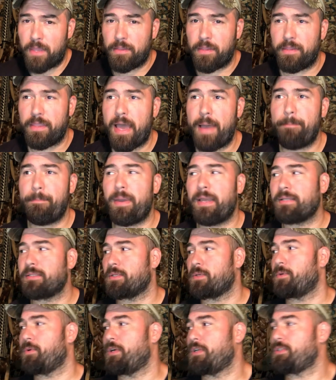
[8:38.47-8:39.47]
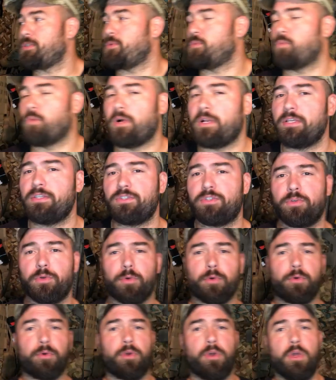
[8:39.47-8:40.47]
And then that begs the question, what is
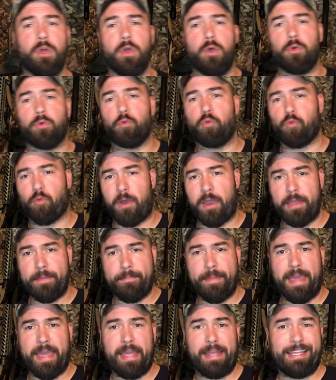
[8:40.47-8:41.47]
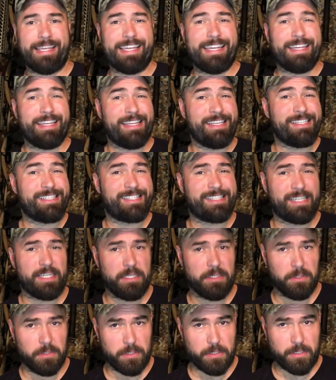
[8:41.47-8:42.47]
your Gray Man
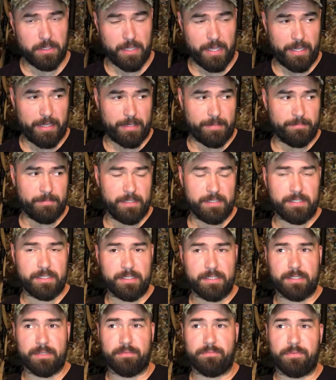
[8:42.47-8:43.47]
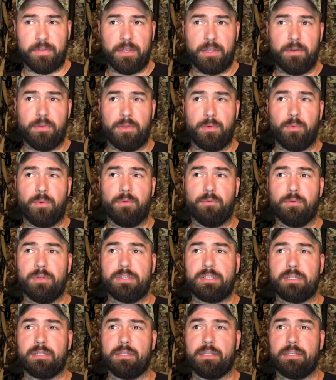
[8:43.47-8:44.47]
EDC look like? This is a video that we
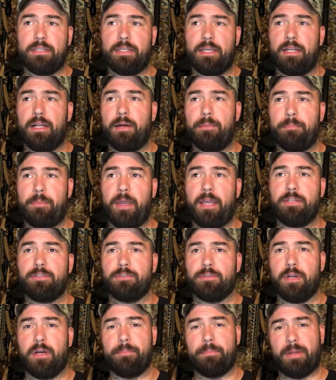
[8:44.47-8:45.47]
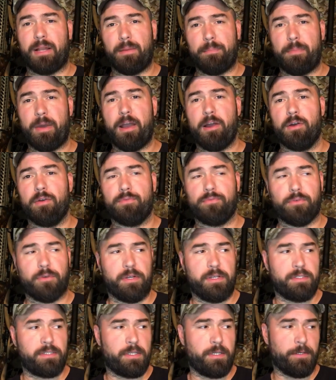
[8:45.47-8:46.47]
recently did on Patreon, but I'll
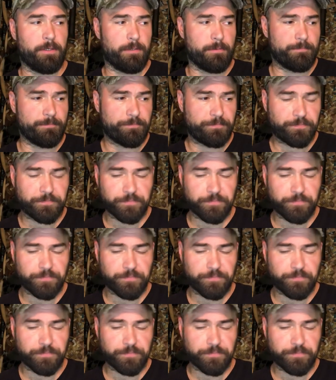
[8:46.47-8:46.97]
paraphrase here.